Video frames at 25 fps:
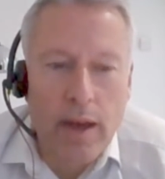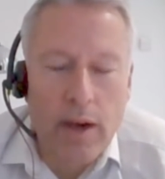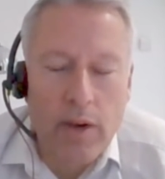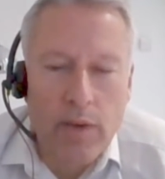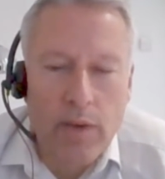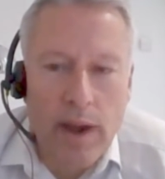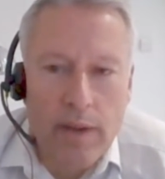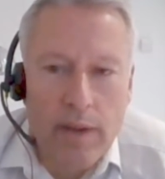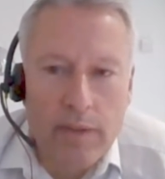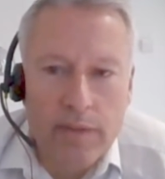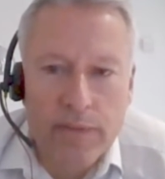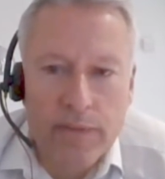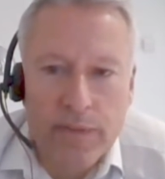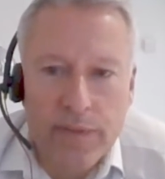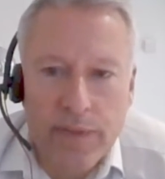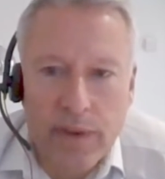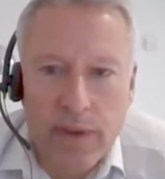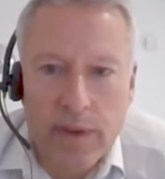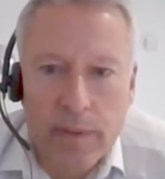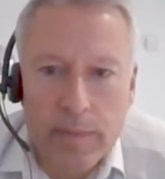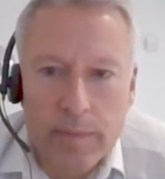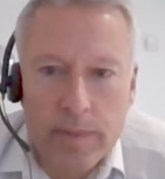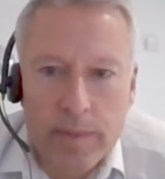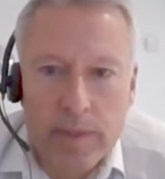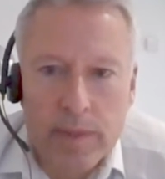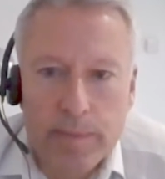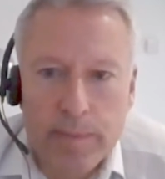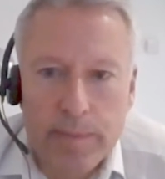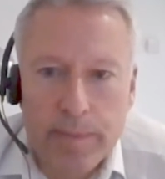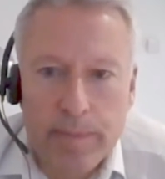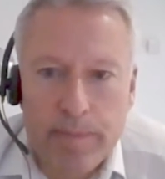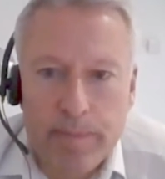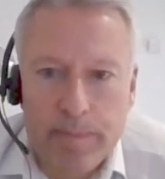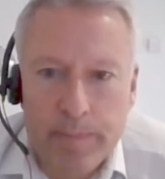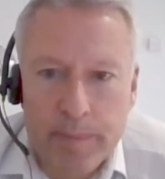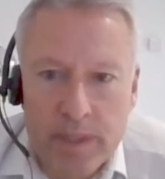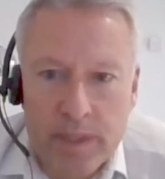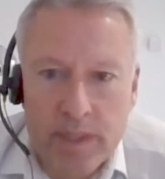around firms
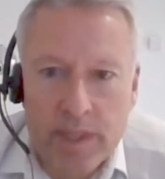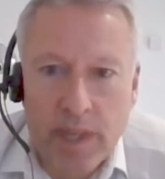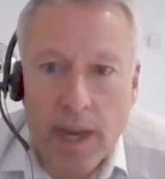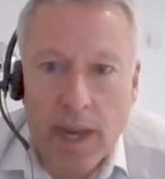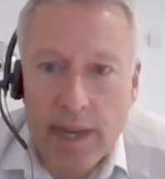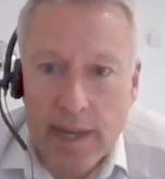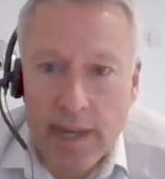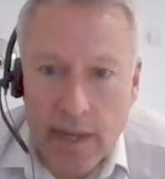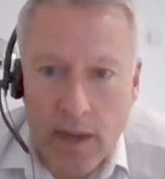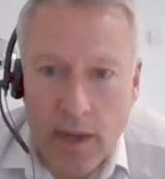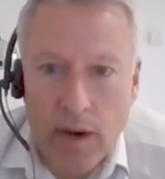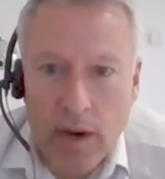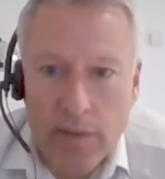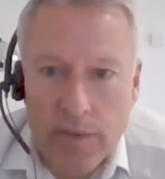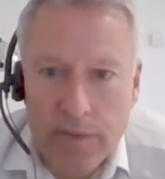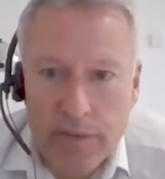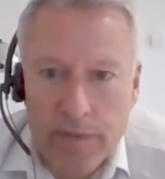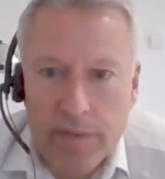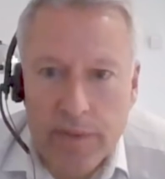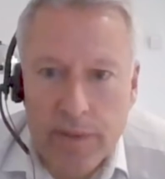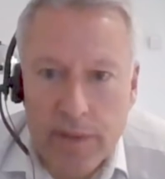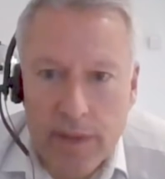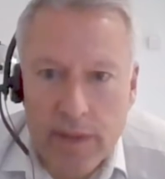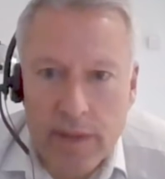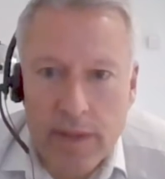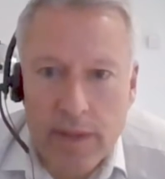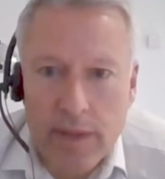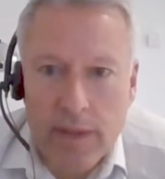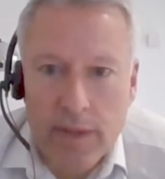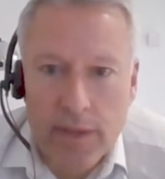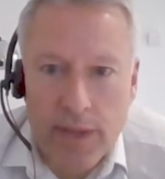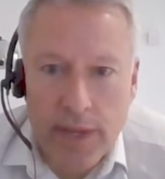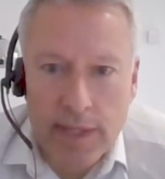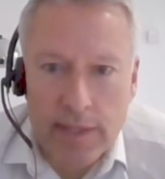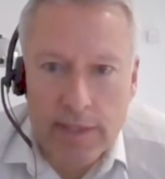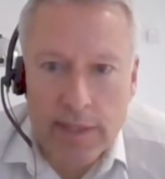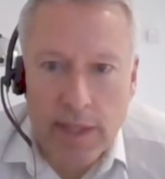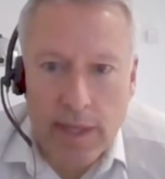signing off
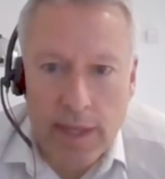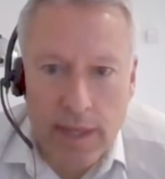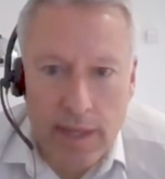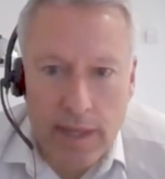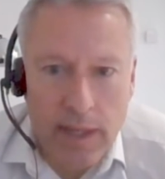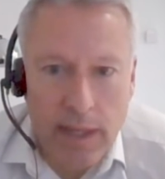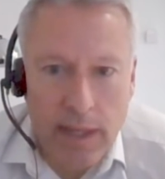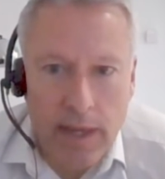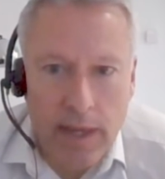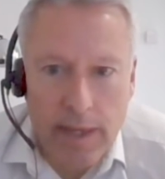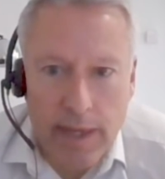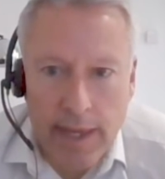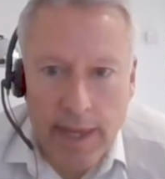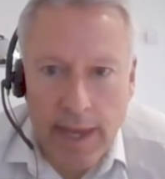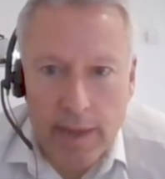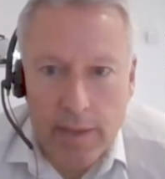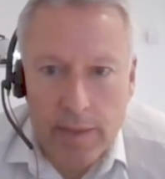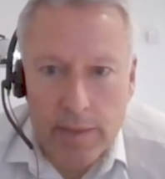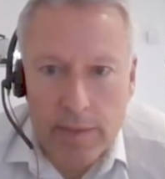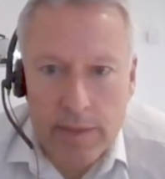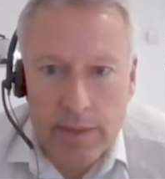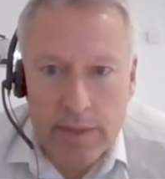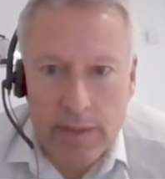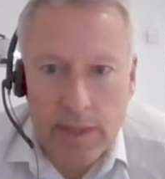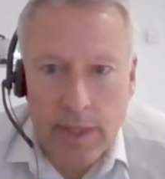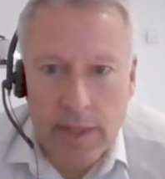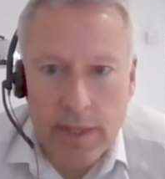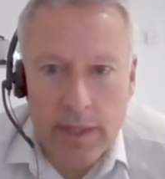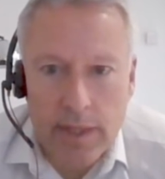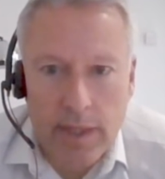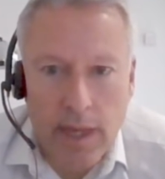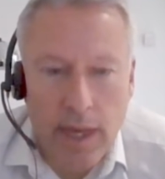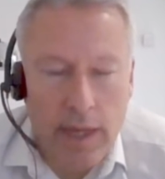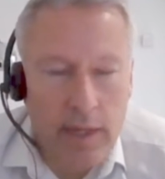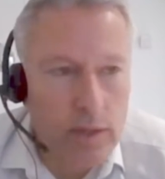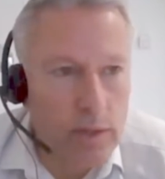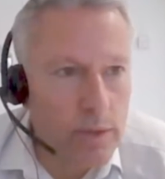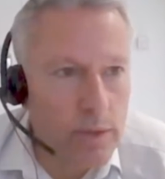things like client accounts
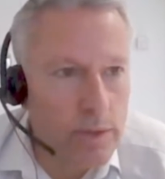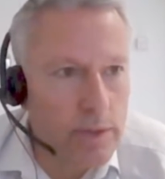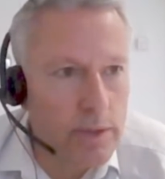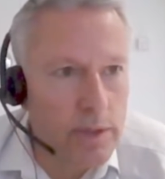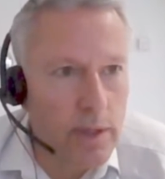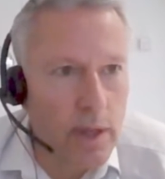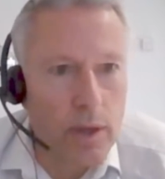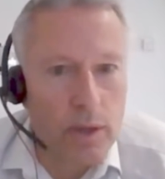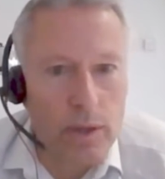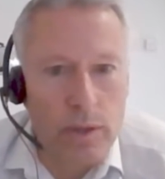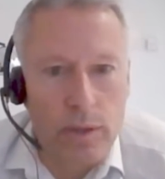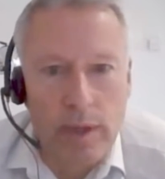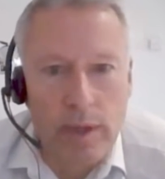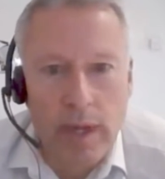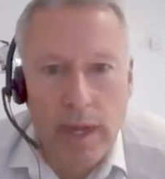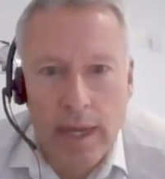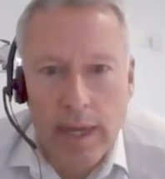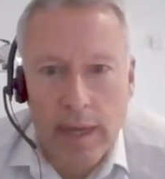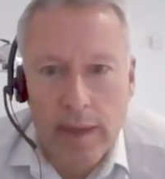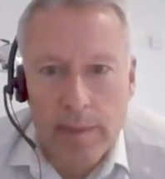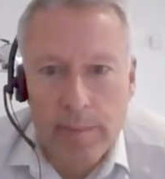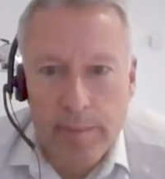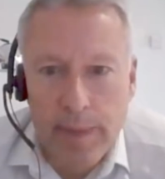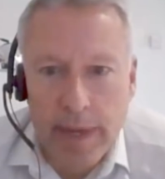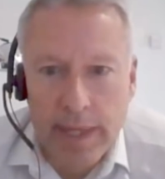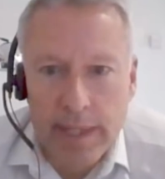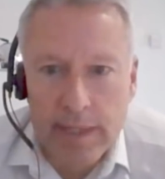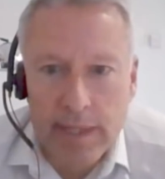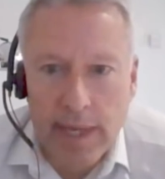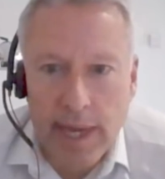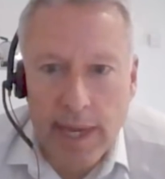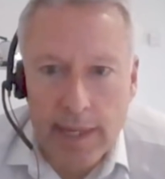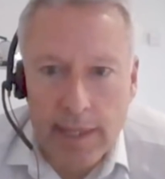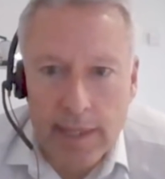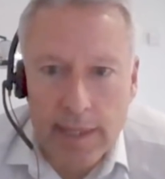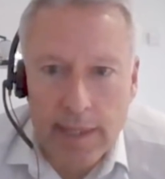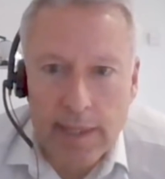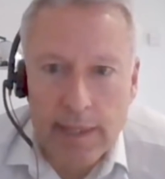and also
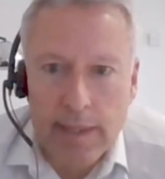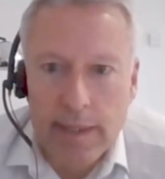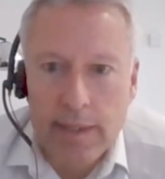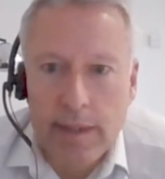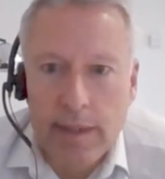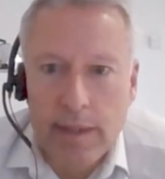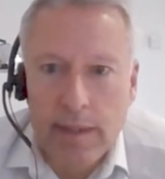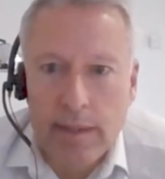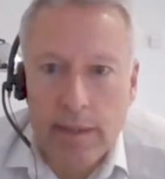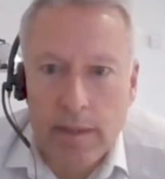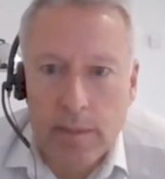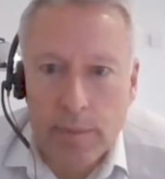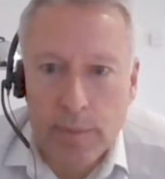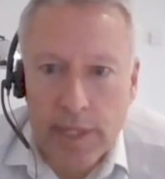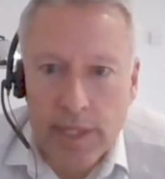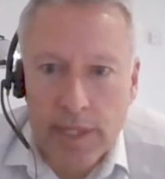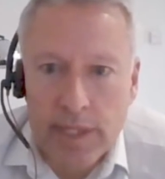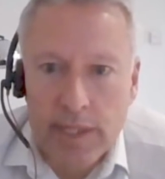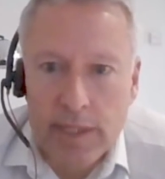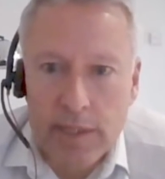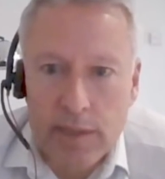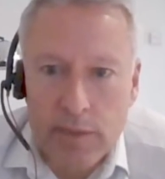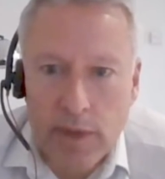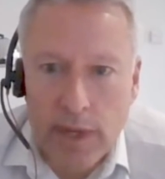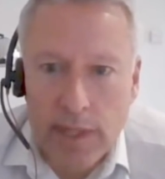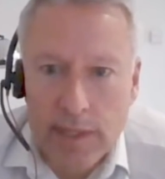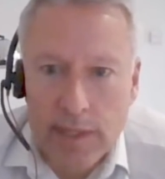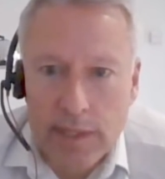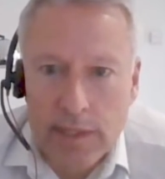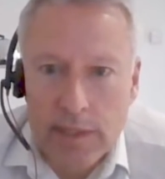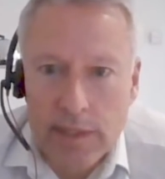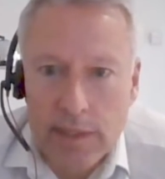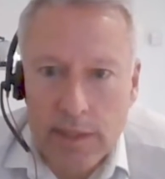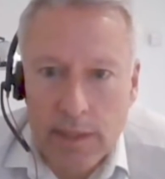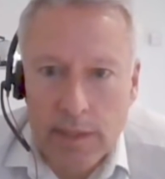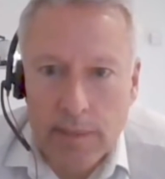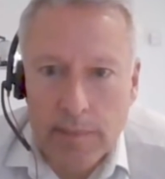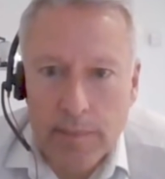maintaining the breaches
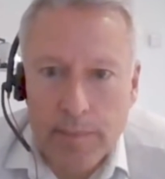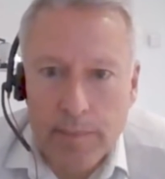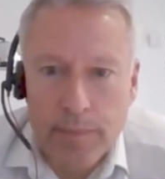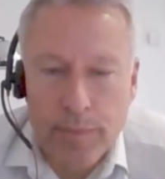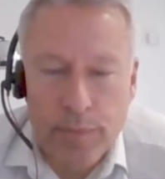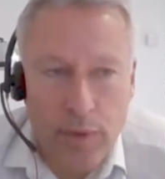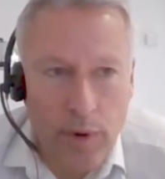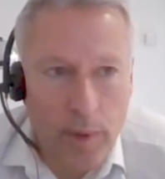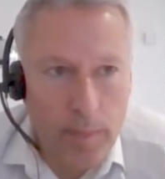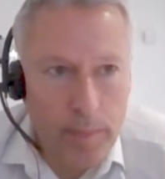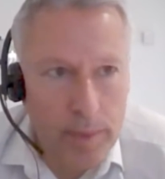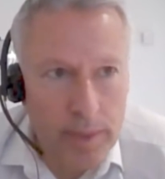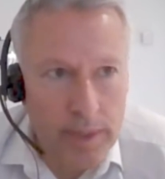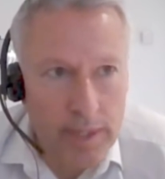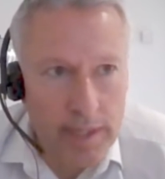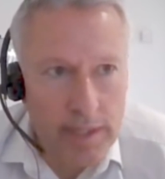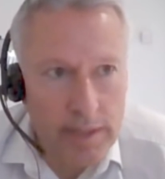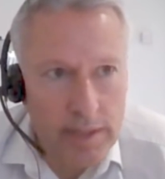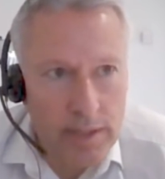register properly.